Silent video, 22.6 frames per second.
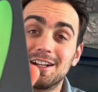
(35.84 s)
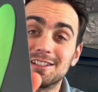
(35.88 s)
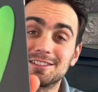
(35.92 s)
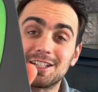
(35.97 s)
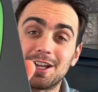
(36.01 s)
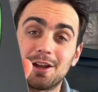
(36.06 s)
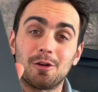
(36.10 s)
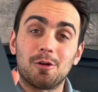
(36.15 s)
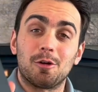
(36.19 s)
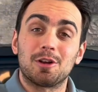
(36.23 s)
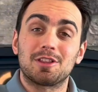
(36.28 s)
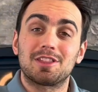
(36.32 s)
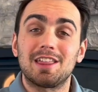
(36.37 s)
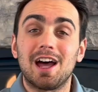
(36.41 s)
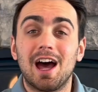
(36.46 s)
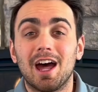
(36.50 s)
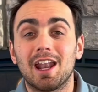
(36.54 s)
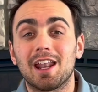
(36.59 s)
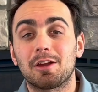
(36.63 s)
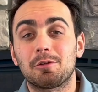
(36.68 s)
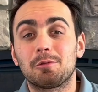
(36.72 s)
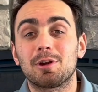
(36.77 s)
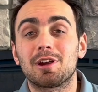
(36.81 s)
our
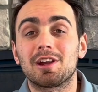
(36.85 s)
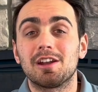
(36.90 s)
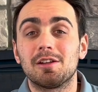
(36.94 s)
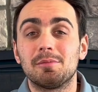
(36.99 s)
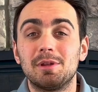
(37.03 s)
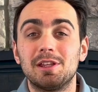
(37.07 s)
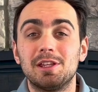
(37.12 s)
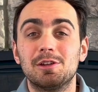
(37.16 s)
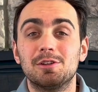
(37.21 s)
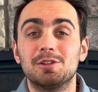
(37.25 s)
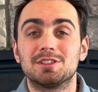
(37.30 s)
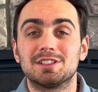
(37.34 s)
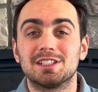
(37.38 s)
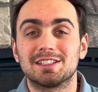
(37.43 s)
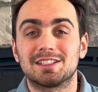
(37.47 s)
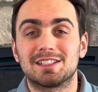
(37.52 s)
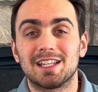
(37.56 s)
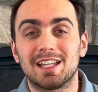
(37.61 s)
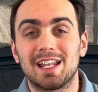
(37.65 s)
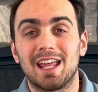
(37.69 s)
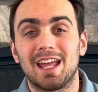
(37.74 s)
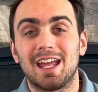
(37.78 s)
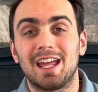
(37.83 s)
orthotic we're going to be using
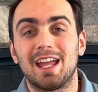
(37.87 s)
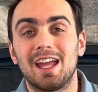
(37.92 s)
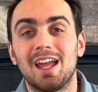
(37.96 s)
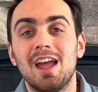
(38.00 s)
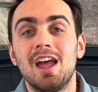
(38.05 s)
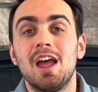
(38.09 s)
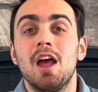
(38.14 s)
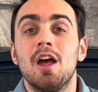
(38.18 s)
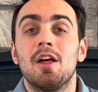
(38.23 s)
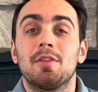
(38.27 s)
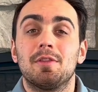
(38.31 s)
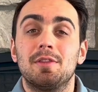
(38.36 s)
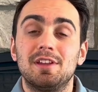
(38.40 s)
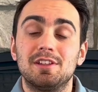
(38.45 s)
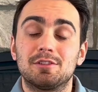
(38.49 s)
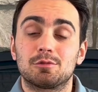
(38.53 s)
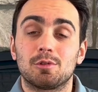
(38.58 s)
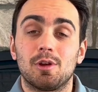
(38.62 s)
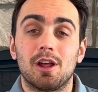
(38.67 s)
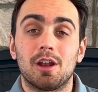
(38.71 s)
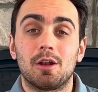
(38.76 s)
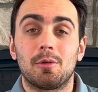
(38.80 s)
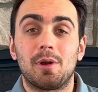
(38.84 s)
today. These
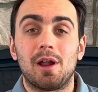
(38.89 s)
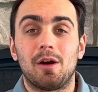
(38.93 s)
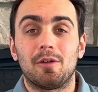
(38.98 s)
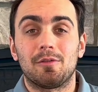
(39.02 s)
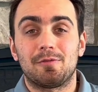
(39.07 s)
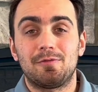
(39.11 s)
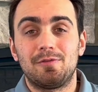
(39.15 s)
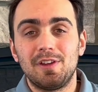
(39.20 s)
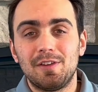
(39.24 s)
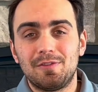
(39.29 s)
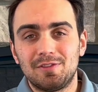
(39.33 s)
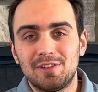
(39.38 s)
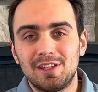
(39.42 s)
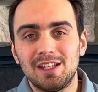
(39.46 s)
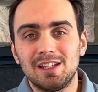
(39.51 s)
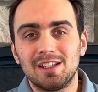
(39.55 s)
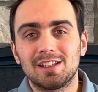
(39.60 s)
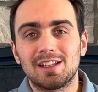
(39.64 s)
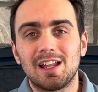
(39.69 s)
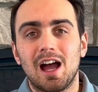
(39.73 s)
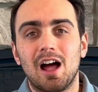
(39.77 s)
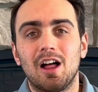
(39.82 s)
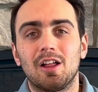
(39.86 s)
run around
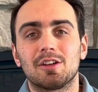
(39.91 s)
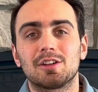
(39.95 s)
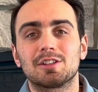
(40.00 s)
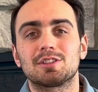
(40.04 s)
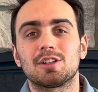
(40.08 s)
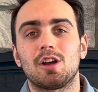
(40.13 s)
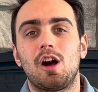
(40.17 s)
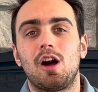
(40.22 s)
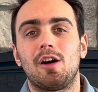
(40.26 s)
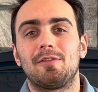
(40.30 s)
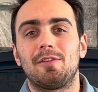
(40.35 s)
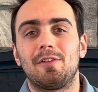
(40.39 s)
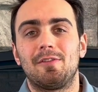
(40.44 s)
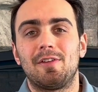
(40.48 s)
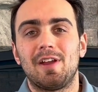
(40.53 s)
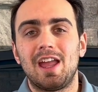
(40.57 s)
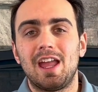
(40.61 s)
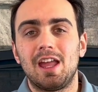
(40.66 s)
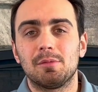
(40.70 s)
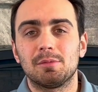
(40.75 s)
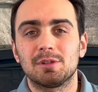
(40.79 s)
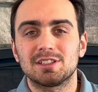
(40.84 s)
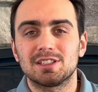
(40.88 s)
$15 off of
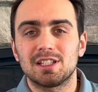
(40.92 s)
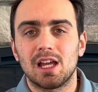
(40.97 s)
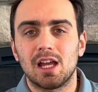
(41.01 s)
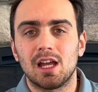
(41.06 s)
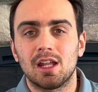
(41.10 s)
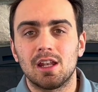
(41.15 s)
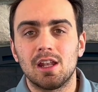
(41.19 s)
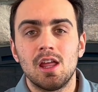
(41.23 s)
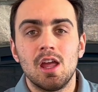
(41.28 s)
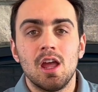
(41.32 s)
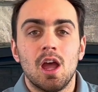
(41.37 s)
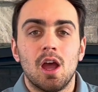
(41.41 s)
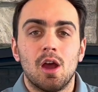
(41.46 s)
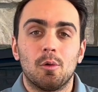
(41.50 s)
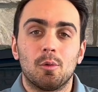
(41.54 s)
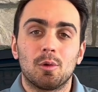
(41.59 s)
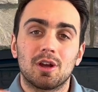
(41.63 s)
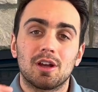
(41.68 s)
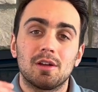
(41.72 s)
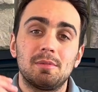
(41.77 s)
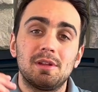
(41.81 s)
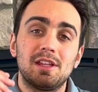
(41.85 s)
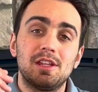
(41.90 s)
Amazon, and we're
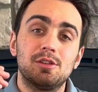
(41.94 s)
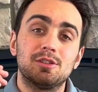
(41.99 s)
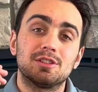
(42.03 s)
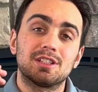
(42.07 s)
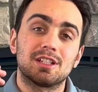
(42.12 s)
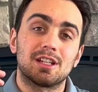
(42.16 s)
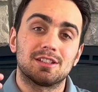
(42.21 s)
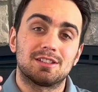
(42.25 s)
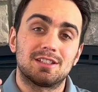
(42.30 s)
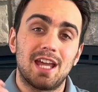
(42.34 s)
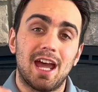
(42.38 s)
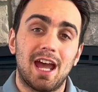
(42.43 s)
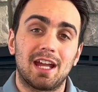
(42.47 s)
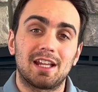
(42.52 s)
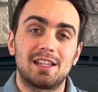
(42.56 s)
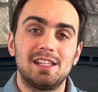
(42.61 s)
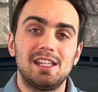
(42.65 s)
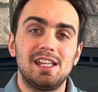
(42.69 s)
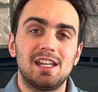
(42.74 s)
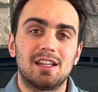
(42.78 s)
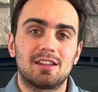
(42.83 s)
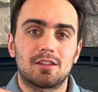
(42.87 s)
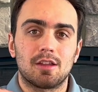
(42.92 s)
going to be using a
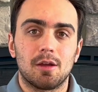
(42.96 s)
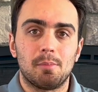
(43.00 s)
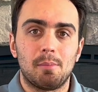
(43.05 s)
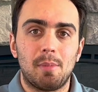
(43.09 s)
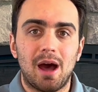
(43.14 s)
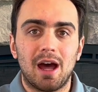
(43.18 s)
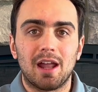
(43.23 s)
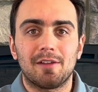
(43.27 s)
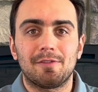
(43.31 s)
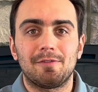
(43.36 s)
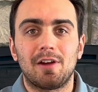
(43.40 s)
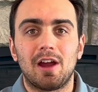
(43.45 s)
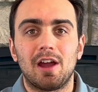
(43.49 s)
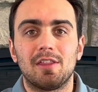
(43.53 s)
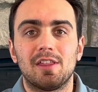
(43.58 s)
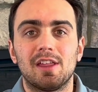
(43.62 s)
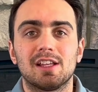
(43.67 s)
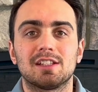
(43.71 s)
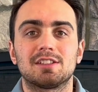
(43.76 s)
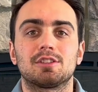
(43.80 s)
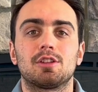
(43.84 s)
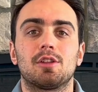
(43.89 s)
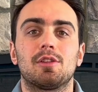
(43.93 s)
technique to modify
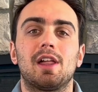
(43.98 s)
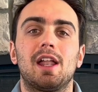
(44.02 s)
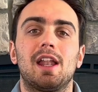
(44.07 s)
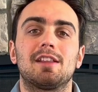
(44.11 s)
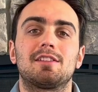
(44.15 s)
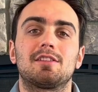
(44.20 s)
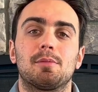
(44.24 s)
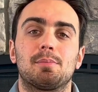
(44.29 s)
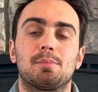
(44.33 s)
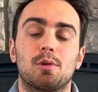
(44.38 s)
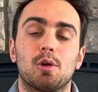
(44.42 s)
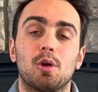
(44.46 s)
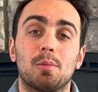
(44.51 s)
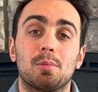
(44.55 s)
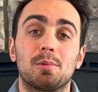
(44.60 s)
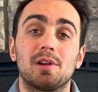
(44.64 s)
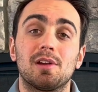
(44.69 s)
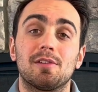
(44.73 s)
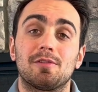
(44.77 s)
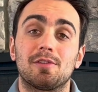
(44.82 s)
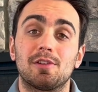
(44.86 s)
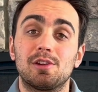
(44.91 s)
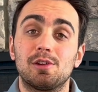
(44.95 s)
this so that it's
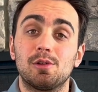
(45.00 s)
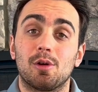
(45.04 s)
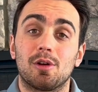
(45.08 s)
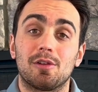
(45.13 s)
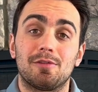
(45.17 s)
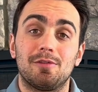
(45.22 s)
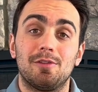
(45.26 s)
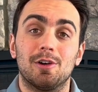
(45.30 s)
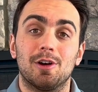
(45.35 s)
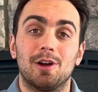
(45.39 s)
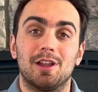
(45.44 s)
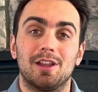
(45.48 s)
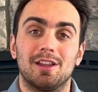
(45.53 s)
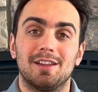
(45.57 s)
appropriate for your foot.